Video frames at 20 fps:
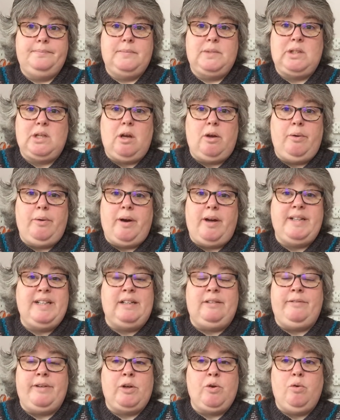so I
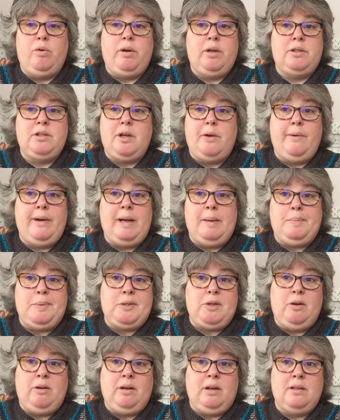didn't record a sewing
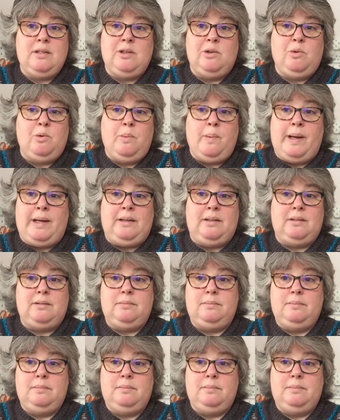episode because it all went